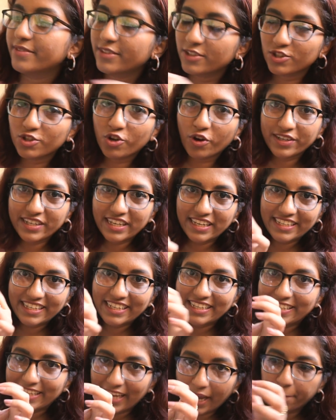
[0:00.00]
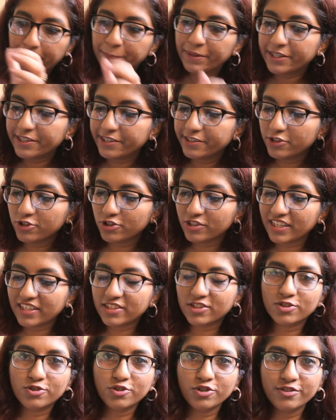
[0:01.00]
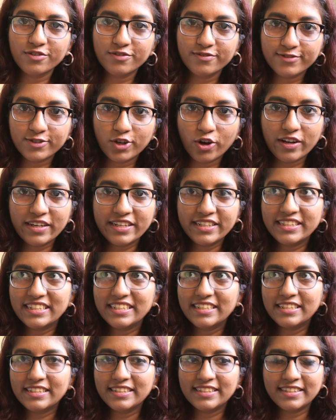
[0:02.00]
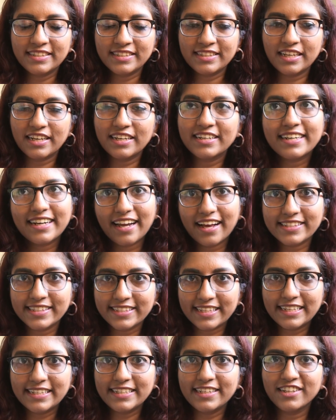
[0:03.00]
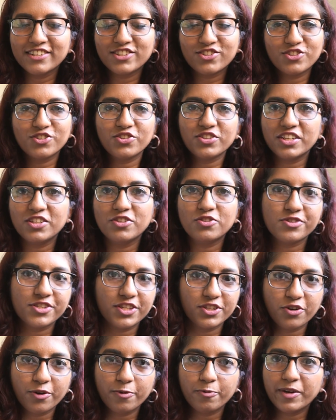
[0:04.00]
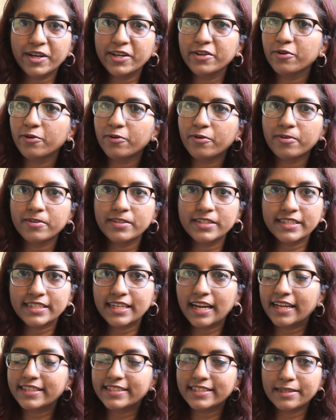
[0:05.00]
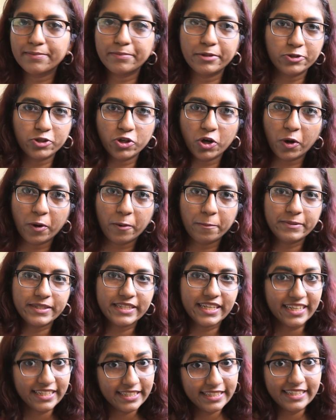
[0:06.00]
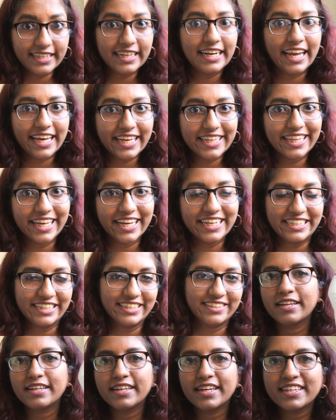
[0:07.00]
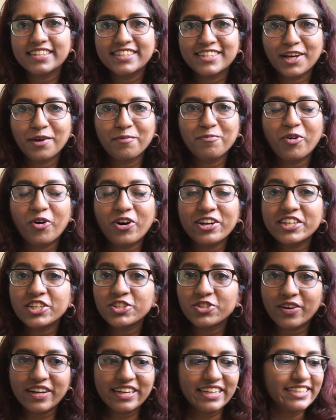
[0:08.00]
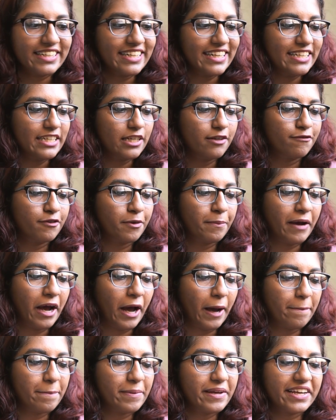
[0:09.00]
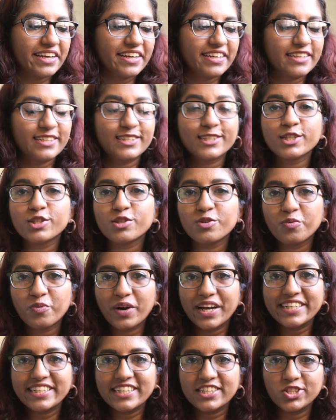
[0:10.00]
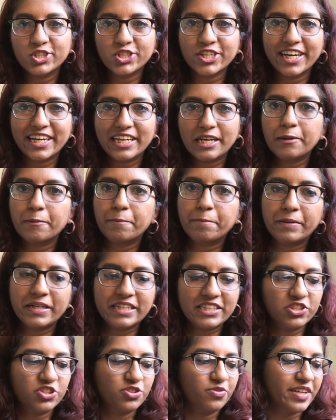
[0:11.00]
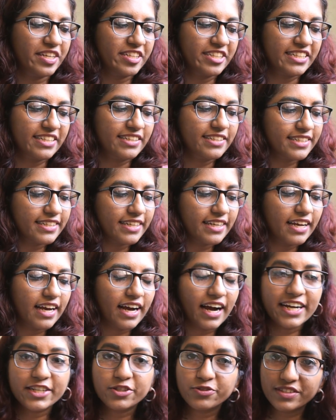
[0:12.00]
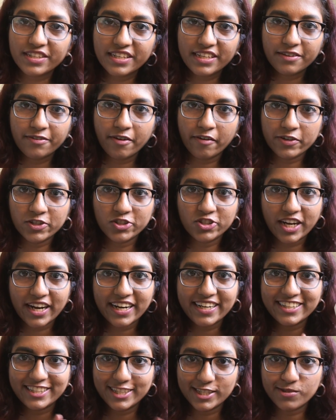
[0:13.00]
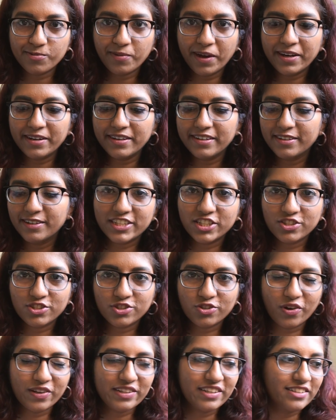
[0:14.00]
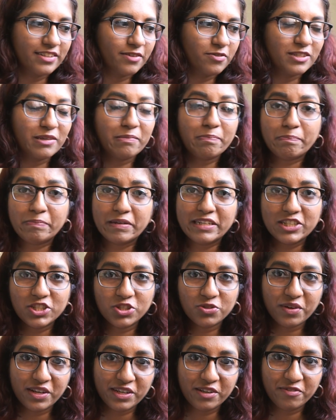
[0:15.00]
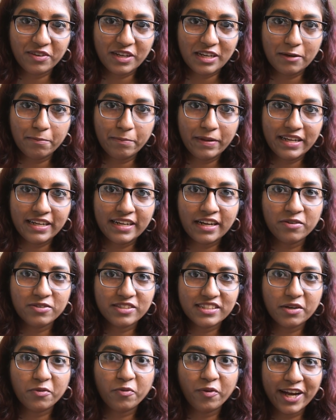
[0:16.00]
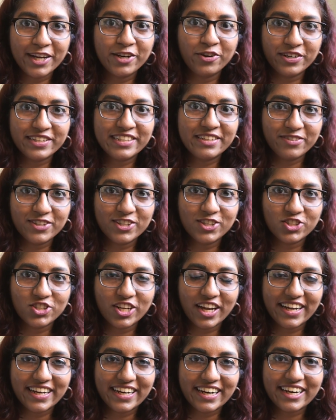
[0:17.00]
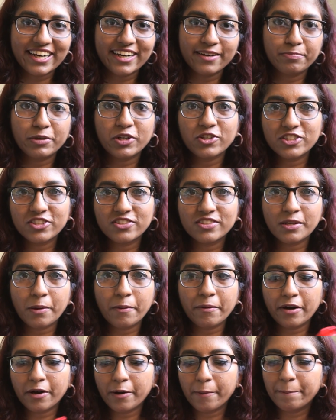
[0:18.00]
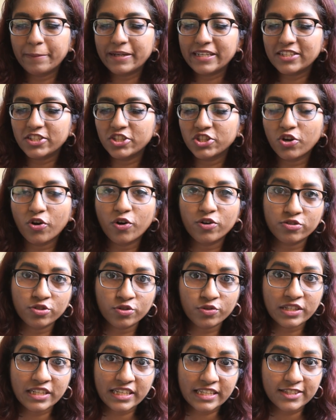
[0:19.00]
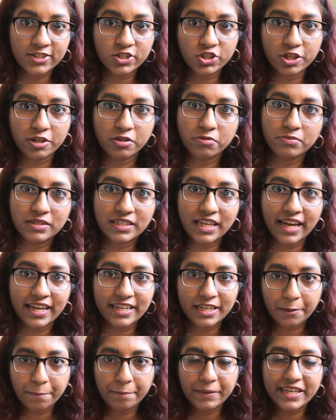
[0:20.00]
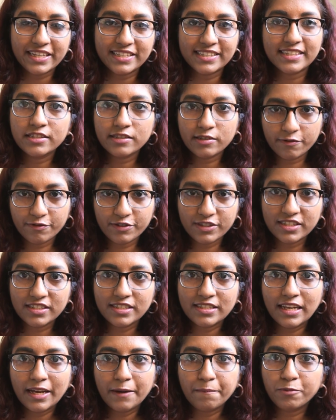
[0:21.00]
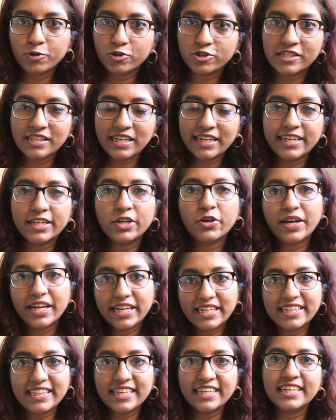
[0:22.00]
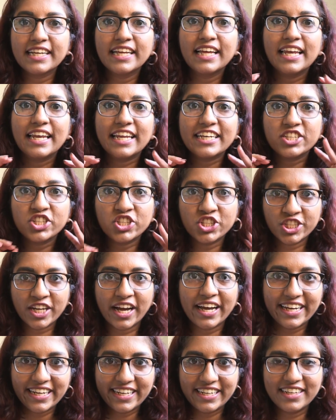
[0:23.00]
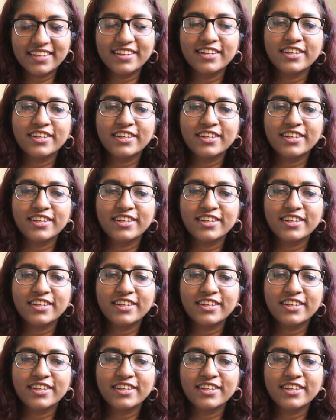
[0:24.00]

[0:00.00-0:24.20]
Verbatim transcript: It's got a little cap here, so that's good. Colin is a glass cleaner, so you can use it on windows, glass tabletops, anything like that. Next I bought a toilet cleaner from Harpic. This is the White and Shine bleach variant. I don't think I've ever tried this one. I just saw that there was a bleach one available and I was like why not give it a try because uh, bleach also kills germs and it makes surfaces like porcelain or anything like shine.